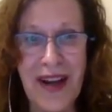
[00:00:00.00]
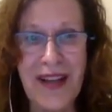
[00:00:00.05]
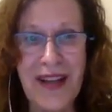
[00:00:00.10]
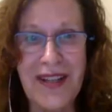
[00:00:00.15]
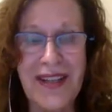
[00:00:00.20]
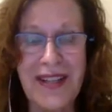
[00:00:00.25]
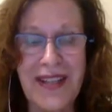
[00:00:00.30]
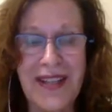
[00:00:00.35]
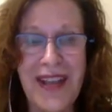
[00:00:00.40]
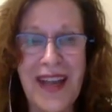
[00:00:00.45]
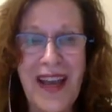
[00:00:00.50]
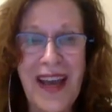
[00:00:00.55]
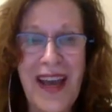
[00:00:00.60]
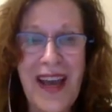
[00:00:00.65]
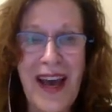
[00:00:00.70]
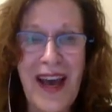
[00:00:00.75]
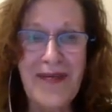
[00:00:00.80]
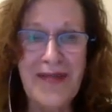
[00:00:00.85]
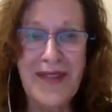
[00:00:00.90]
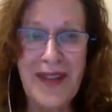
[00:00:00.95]
I just
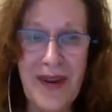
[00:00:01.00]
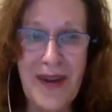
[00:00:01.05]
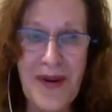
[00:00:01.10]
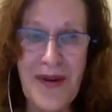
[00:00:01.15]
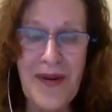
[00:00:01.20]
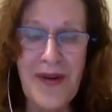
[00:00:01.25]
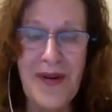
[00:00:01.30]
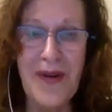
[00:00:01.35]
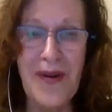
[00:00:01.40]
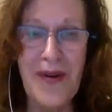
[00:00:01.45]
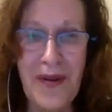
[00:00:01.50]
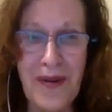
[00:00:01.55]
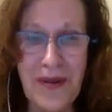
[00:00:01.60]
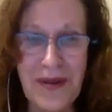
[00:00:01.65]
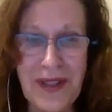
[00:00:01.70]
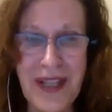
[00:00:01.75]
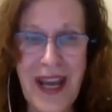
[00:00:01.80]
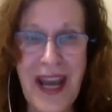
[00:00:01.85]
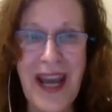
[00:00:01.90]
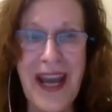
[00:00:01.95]
have to cook all
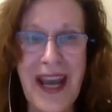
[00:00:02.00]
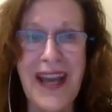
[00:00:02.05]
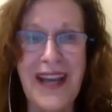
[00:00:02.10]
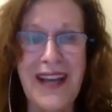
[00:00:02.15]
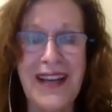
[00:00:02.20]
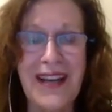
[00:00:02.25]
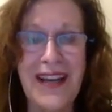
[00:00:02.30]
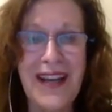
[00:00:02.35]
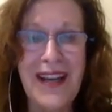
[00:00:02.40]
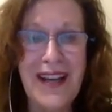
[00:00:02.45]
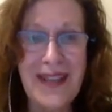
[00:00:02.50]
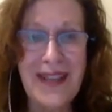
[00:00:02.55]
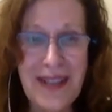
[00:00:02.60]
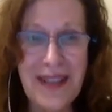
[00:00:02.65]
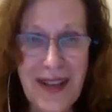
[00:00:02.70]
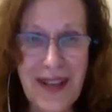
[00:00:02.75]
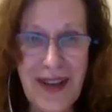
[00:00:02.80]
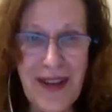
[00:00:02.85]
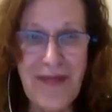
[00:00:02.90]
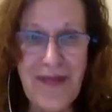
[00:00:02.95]
day and
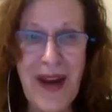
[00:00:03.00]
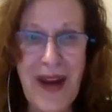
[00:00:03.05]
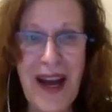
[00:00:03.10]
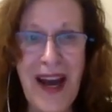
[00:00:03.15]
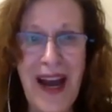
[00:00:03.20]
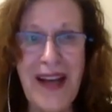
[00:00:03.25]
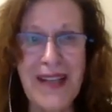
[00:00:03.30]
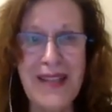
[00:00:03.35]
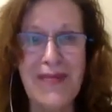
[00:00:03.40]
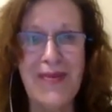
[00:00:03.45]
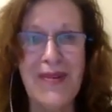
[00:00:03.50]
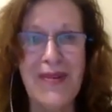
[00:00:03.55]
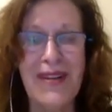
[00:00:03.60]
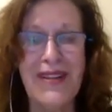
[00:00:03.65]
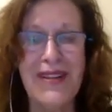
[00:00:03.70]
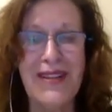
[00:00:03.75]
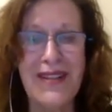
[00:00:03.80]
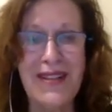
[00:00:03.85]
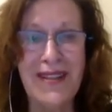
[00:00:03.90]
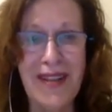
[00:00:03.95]
serve my husband
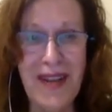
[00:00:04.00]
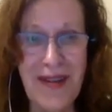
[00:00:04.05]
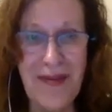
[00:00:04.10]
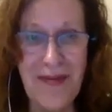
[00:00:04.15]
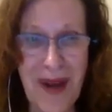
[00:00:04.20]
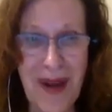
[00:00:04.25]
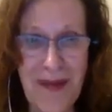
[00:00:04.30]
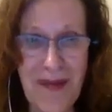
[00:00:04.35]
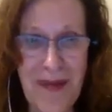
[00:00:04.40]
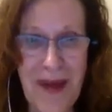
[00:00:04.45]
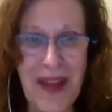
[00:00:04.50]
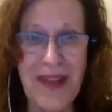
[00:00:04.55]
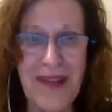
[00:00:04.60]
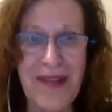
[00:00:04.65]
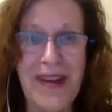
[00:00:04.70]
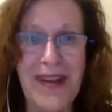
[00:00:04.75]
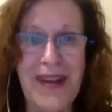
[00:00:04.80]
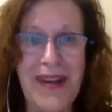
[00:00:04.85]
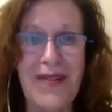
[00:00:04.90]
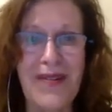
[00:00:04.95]
and serve my
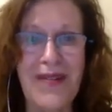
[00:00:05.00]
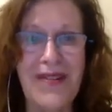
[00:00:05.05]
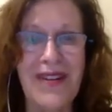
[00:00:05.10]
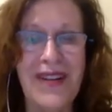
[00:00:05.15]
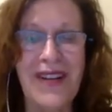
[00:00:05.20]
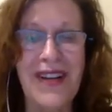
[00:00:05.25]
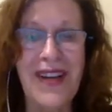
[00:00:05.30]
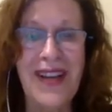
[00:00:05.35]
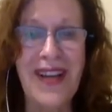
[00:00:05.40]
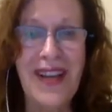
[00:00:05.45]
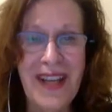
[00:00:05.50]
mother-in-law and